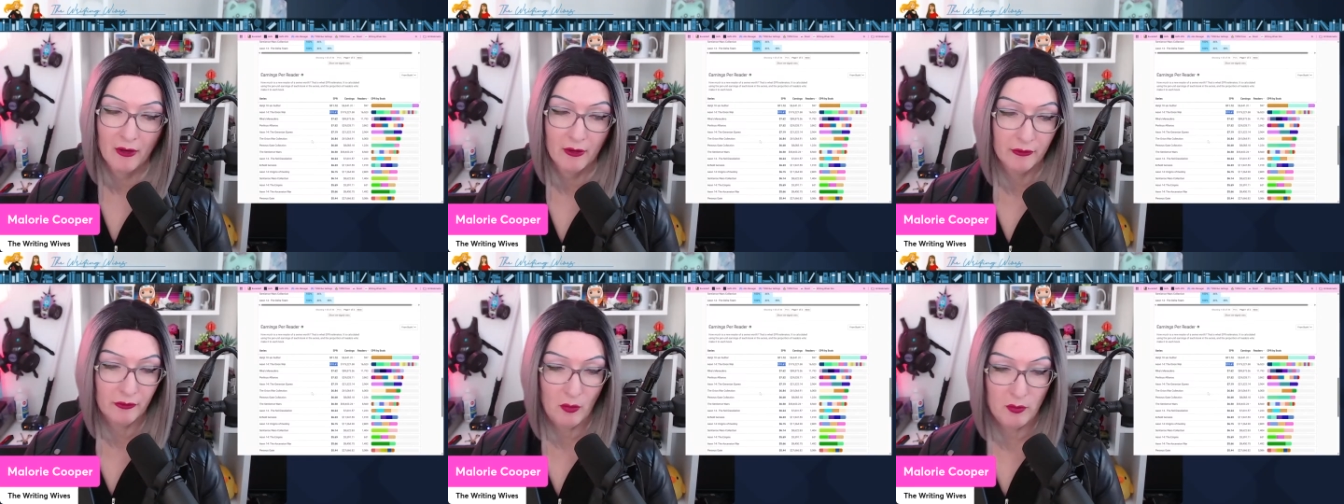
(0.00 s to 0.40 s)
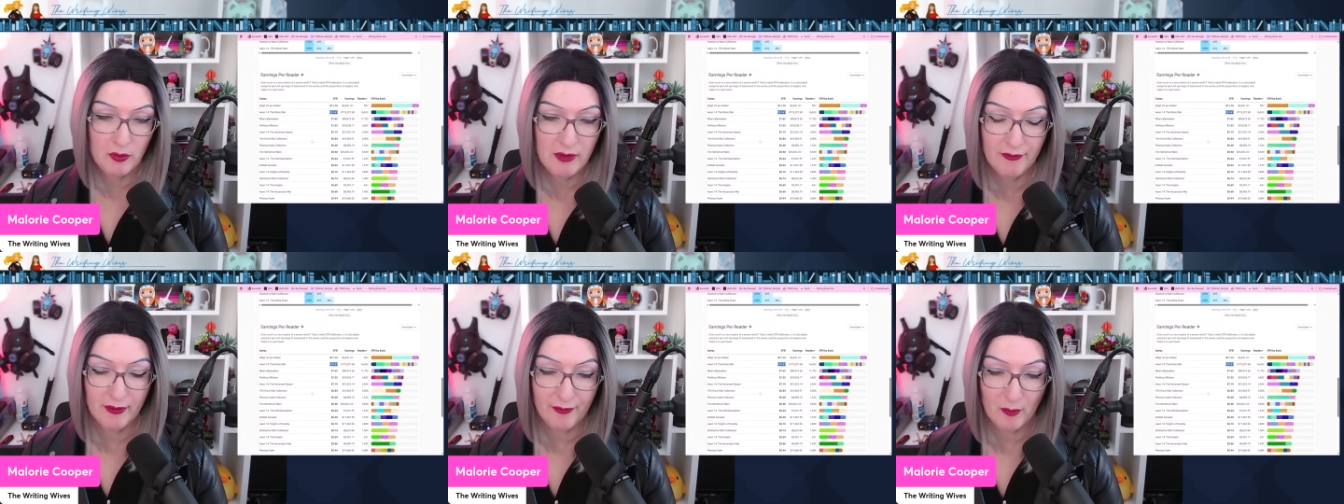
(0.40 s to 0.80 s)
So
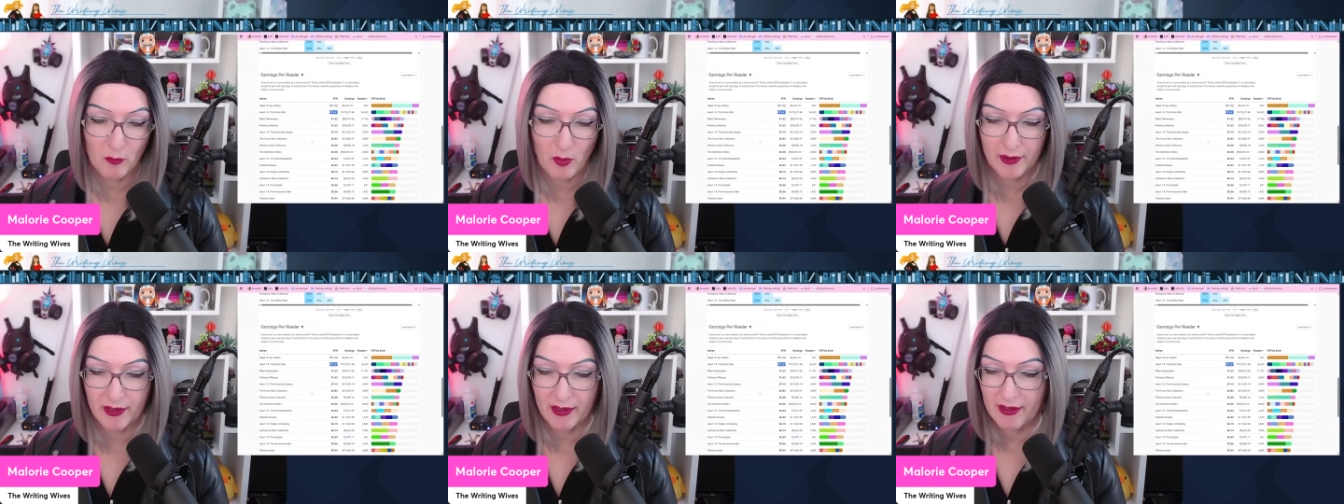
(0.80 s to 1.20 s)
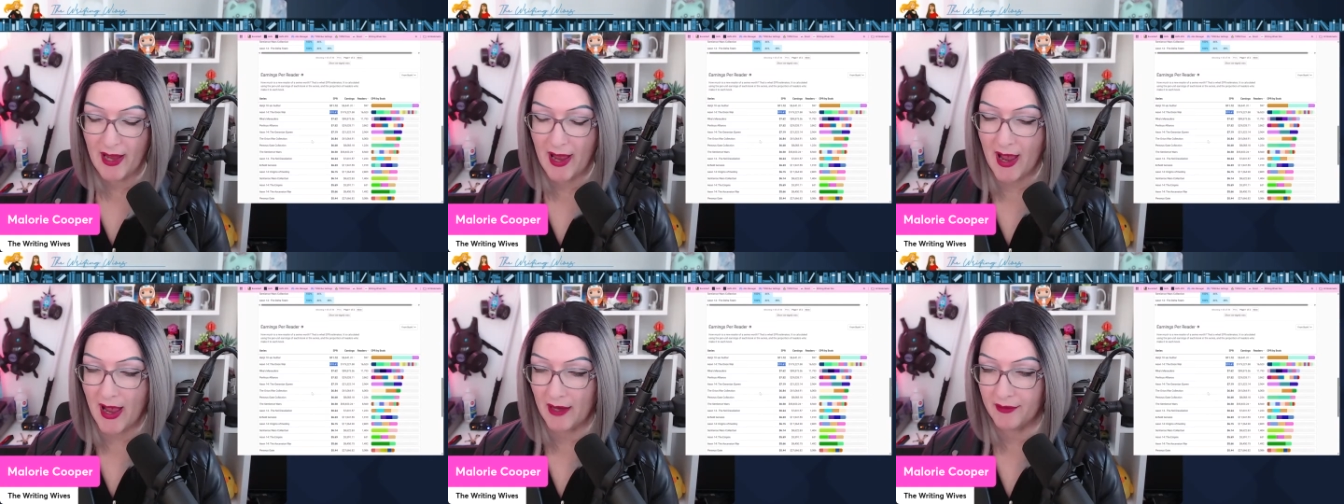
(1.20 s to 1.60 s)
even if I'm running an
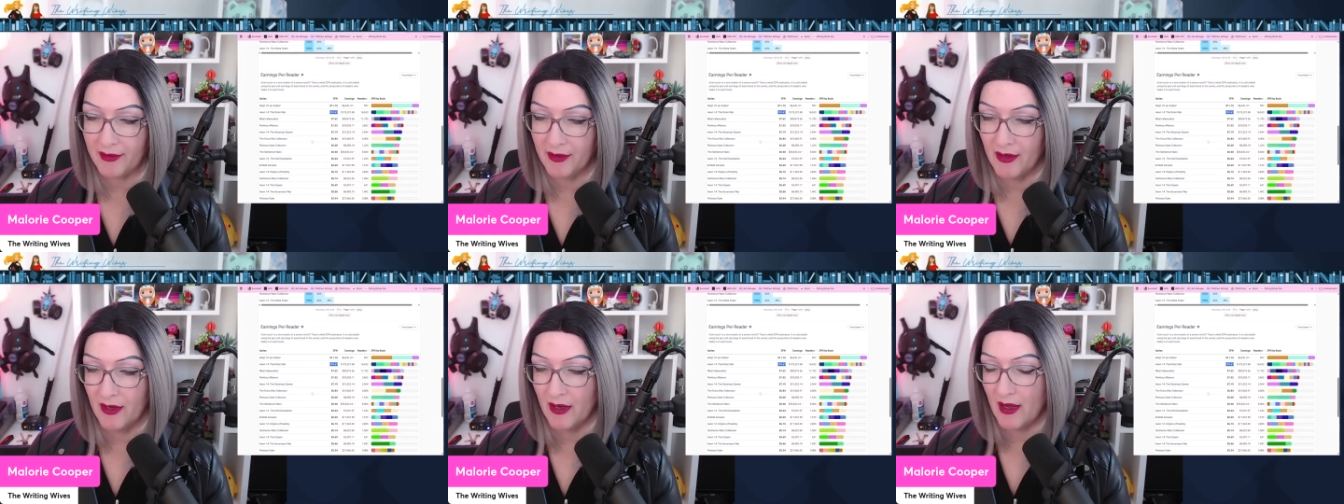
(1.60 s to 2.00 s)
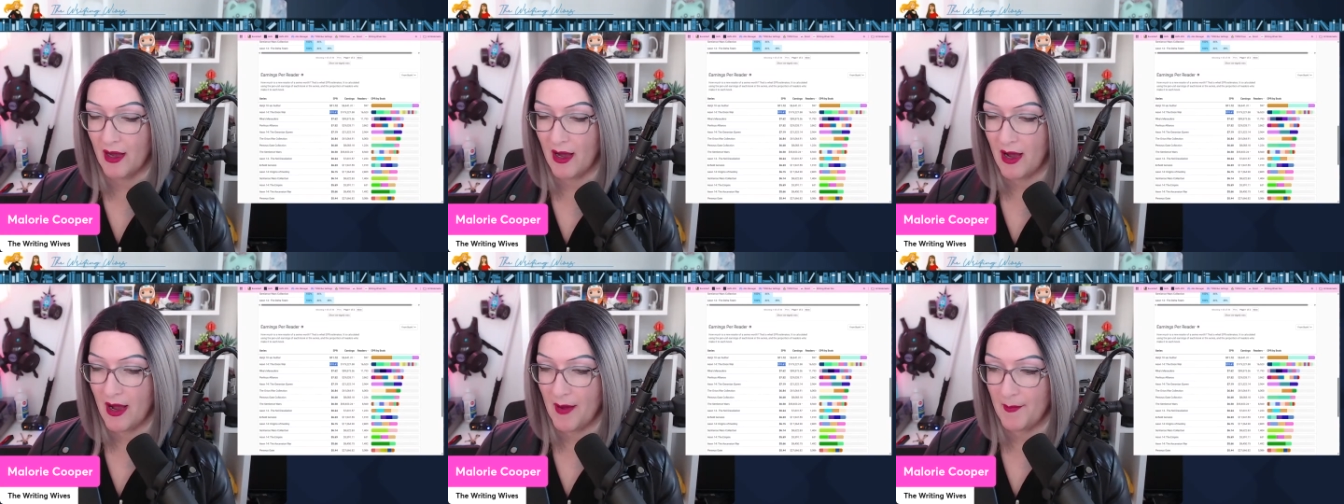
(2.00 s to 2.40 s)
ad
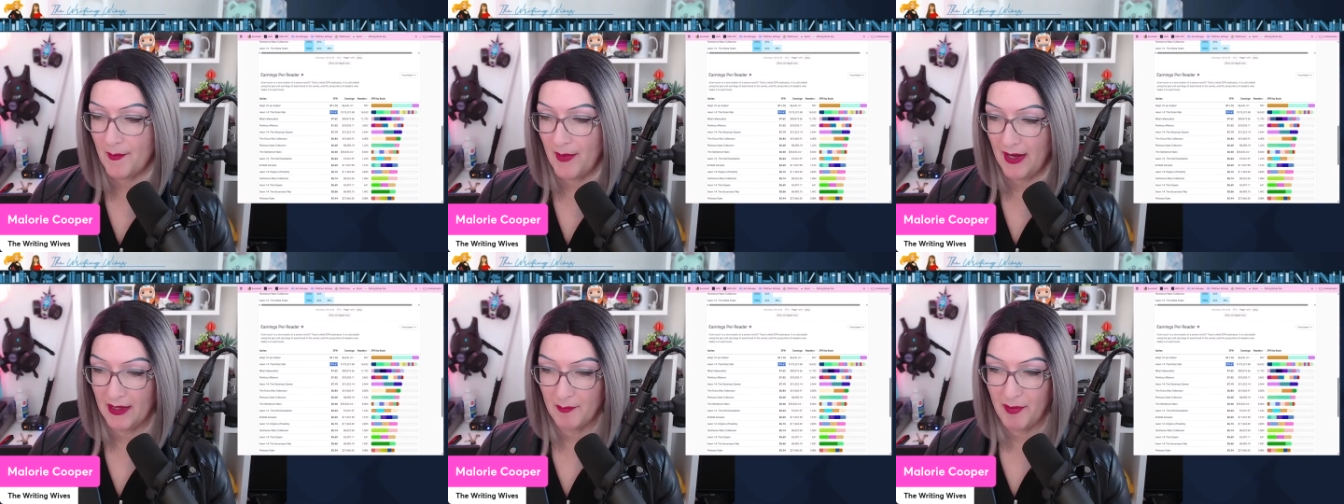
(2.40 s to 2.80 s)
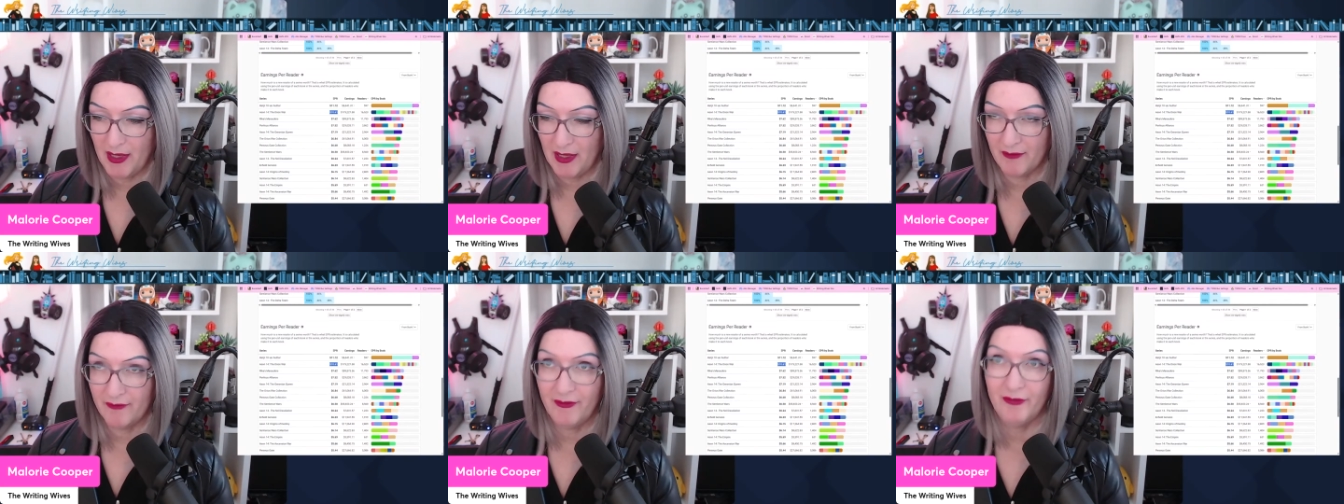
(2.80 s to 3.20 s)
and I'm
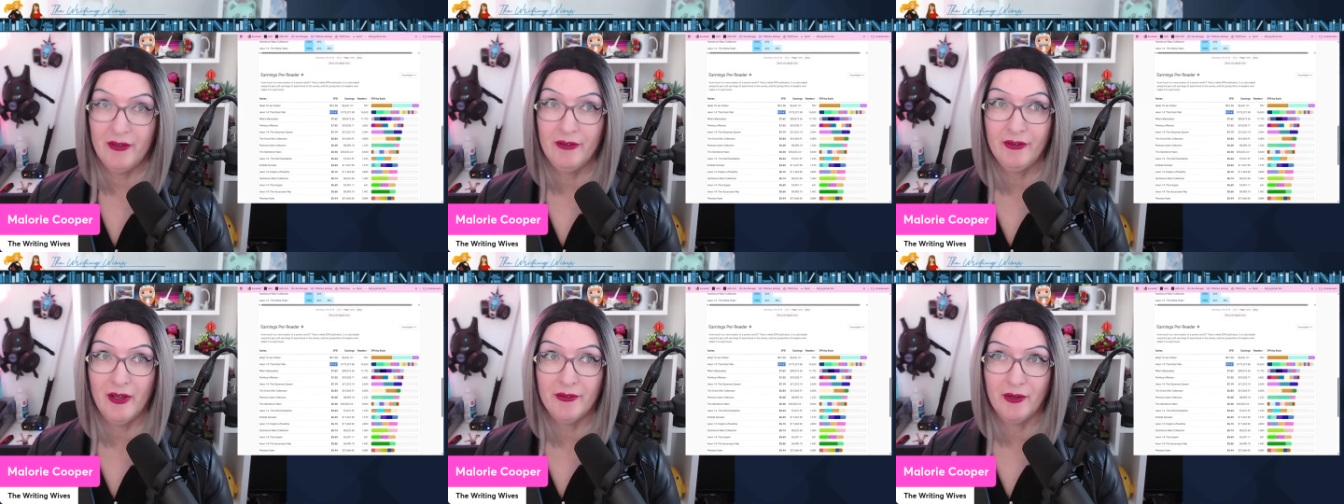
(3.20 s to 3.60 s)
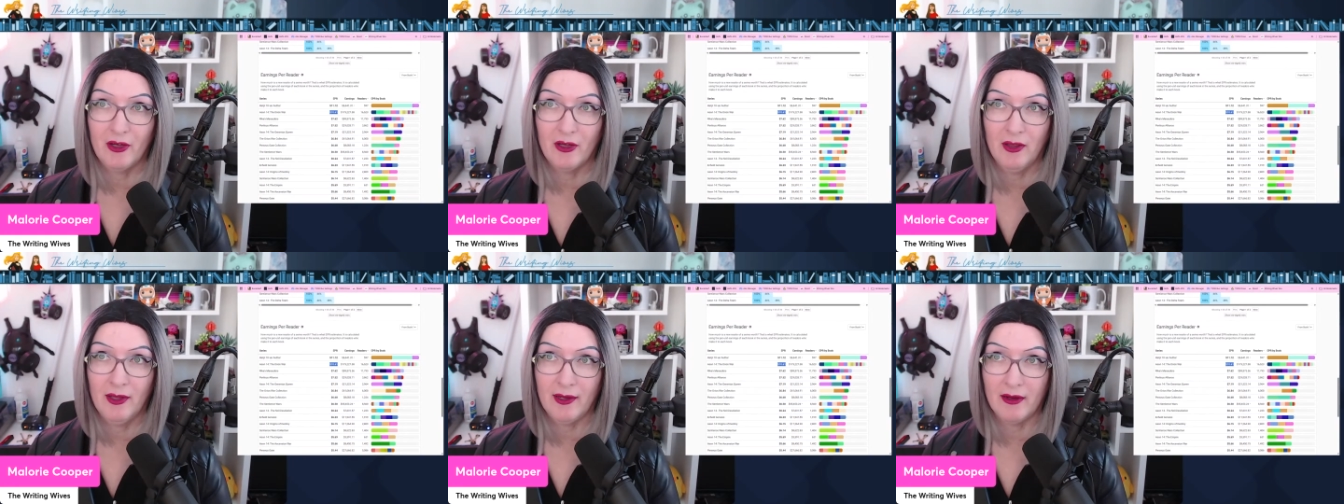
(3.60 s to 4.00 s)
paying 50 cents a
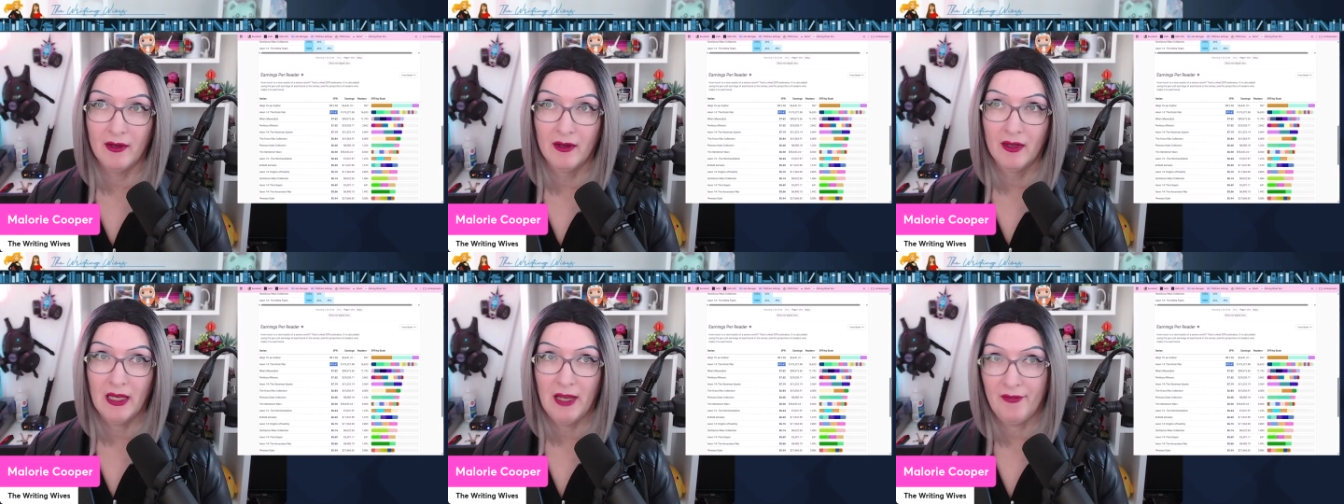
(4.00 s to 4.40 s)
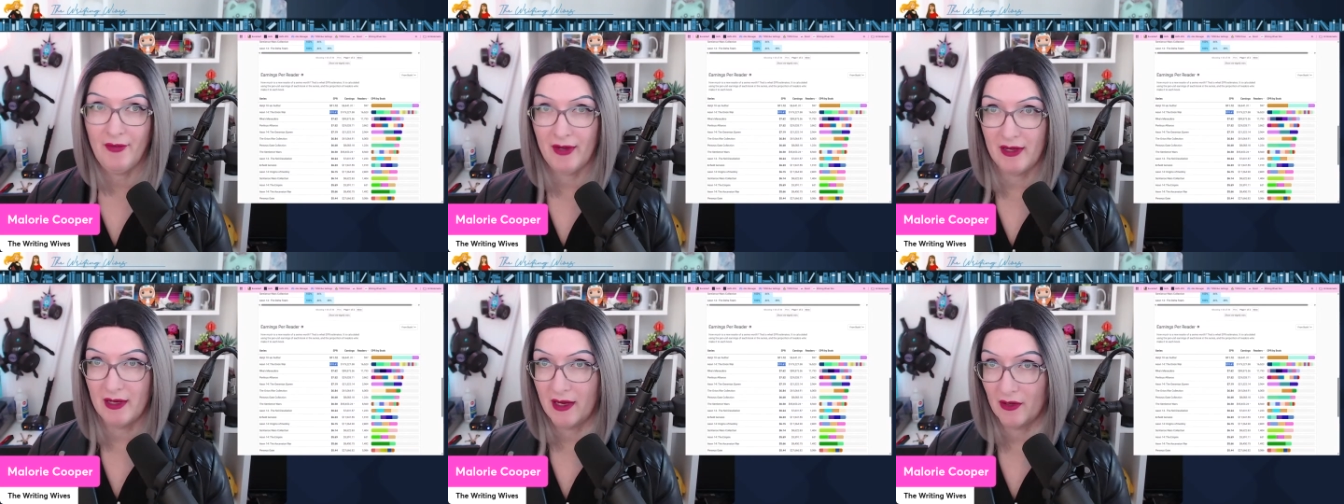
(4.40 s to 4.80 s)
click, if I
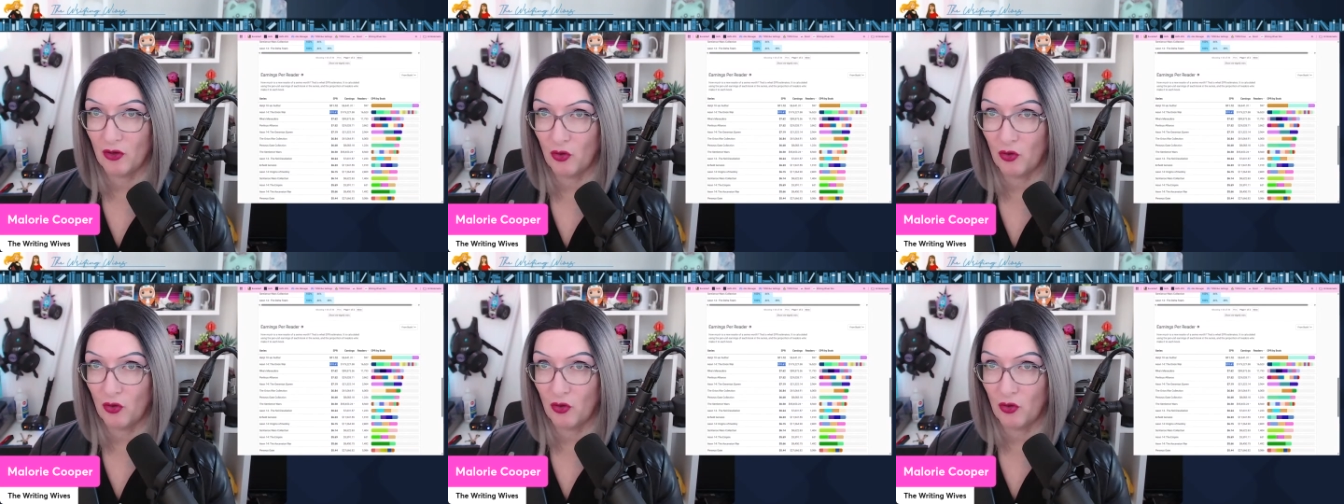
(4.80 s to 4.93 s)
can get a